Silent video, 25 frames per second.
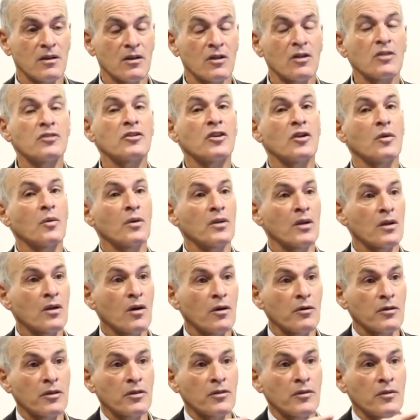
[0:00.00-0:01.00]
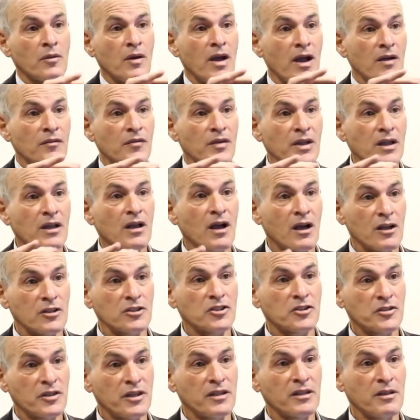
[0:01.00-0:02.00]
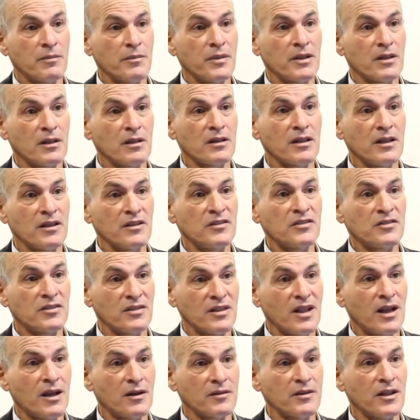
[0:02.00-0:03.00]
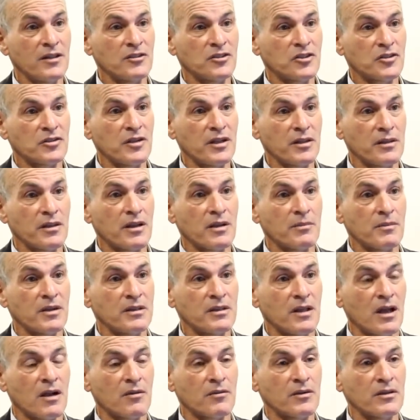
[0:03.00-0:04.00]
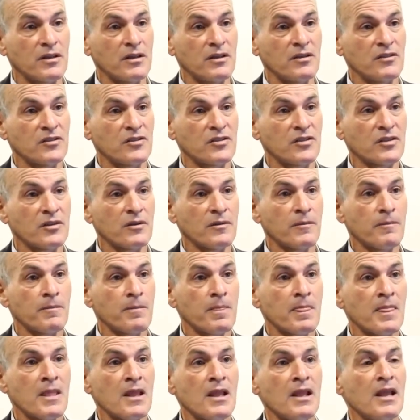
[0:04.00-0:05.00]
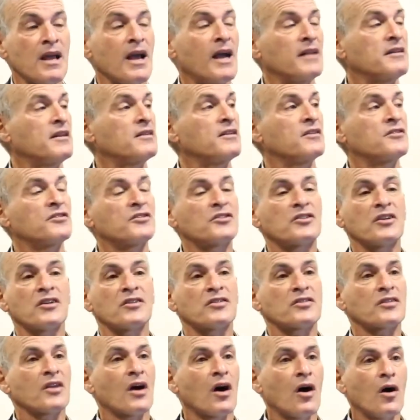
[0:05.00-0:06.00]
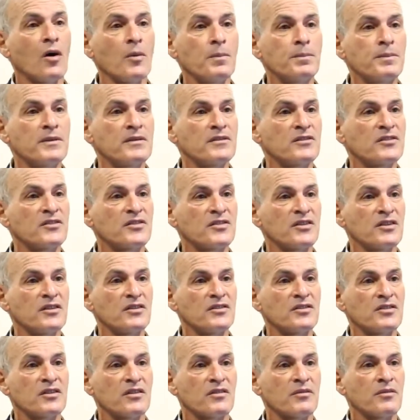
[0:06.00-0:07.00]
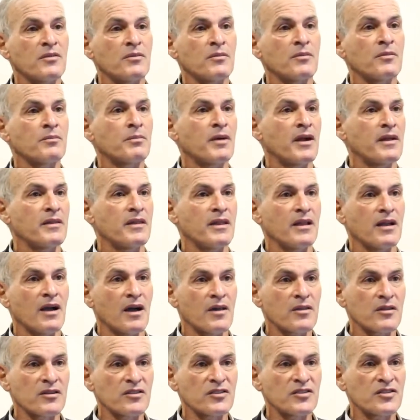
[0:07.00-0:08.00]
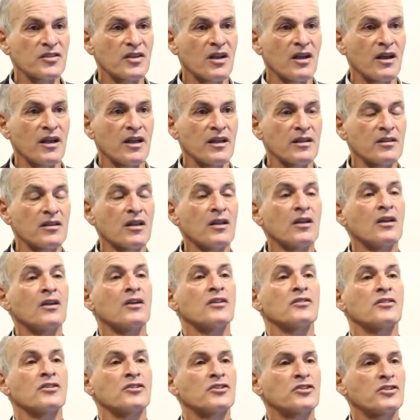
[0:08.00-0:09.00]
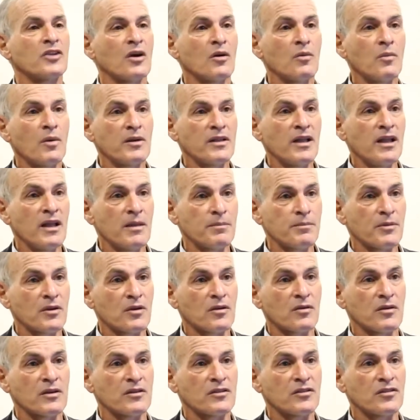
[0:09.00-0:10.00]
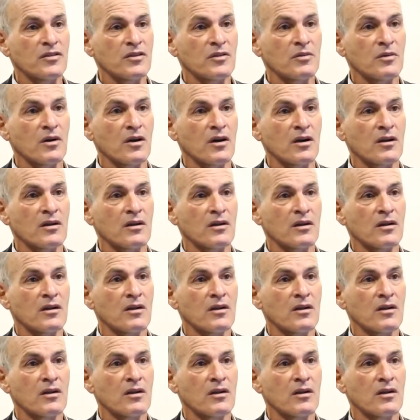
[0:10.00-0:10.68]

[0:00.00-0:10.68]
Do you want to go through every country in the Middle East and how they treat their minorities? And then it's just open season by the other side to show what hypocrites you are.